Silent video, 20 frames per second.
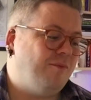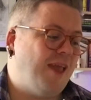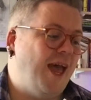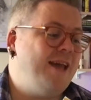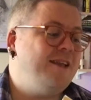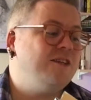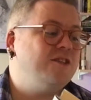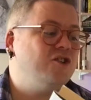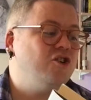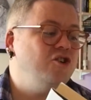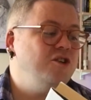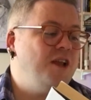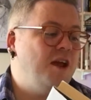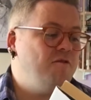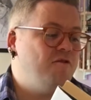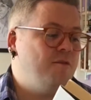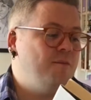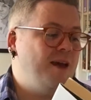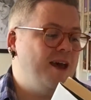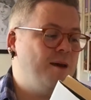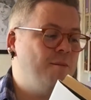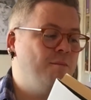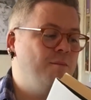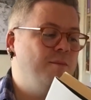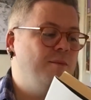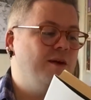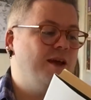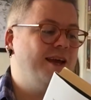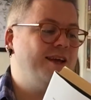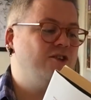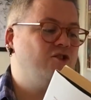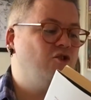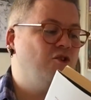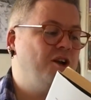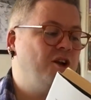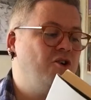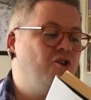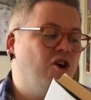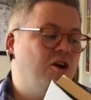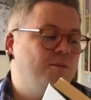And It's Goodnight from Him is
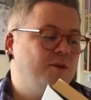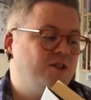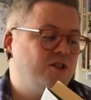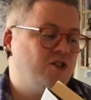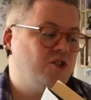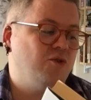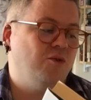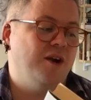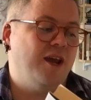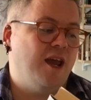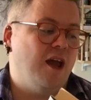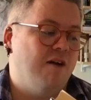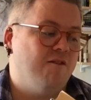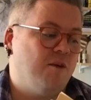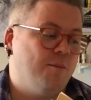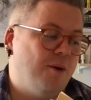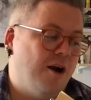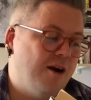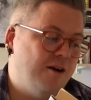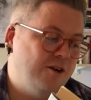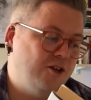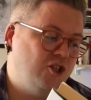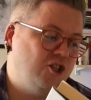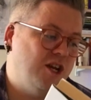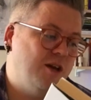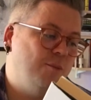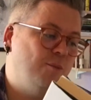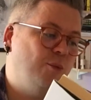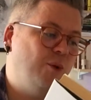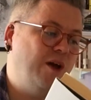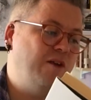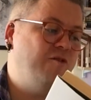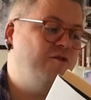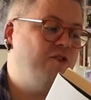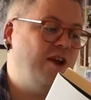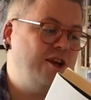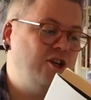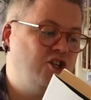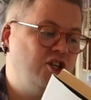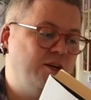Ronnie Corbett's story of a partnership and
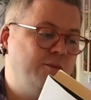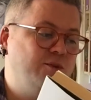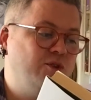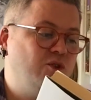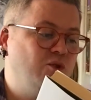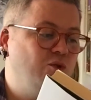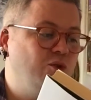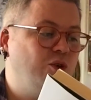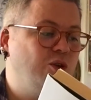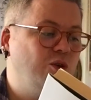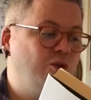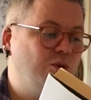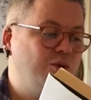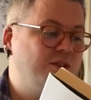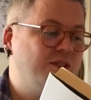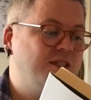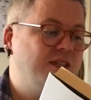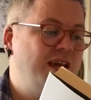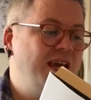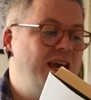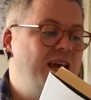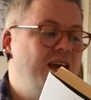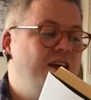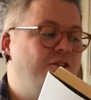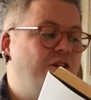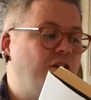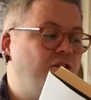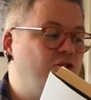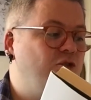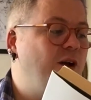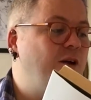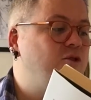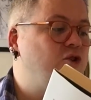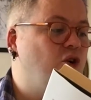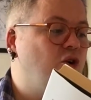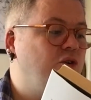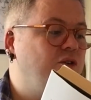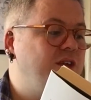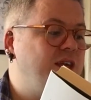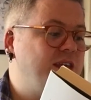friendship so close that throughout
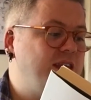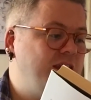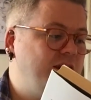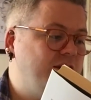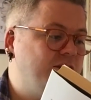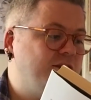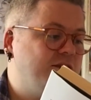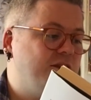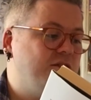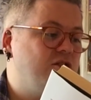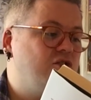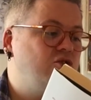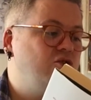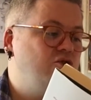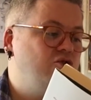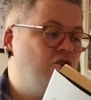all the years that the two